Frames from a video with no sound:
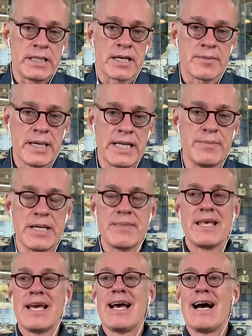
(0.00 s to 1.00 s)
a lot of money, but
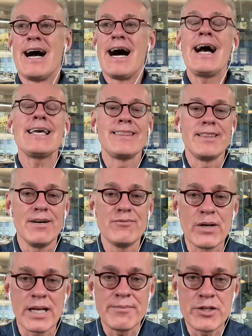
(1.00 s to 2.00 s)
I love
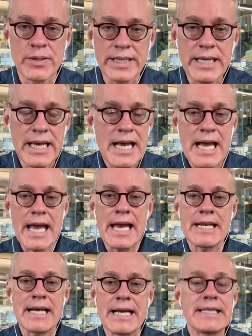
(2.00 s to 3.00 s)
what I'm doing
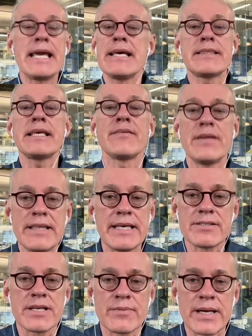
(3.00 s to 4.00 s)
and I can't think of anything
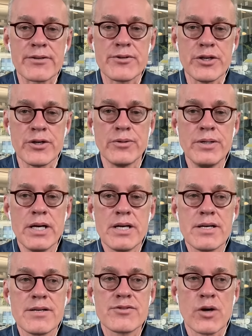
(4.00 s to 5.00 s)
else I'd rather do.
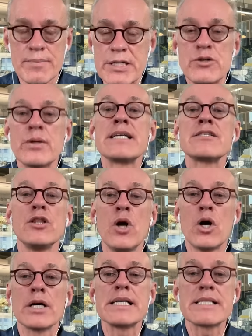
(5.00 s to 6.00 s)
So I'm going to do it as
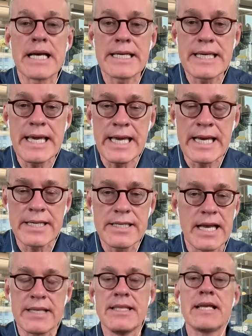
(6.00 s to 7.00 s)
long as I can.
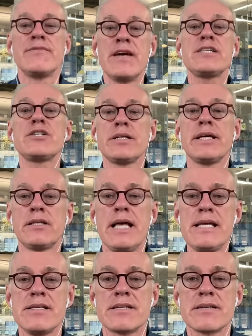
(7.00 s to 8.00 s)
And then eventually it'll
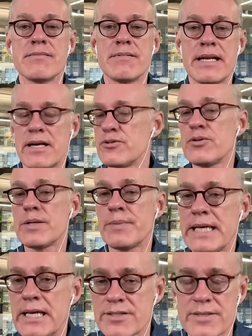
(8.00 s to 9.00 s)
end and I'll do something
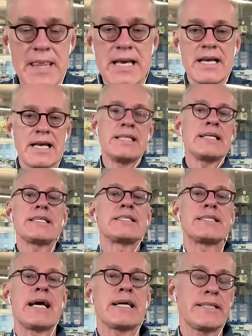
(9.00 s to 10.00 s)
else. And that's
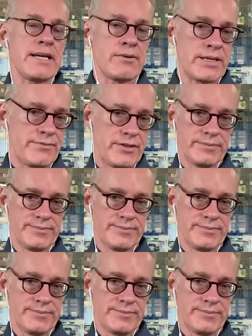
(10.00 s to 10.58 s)
exactly how I feel.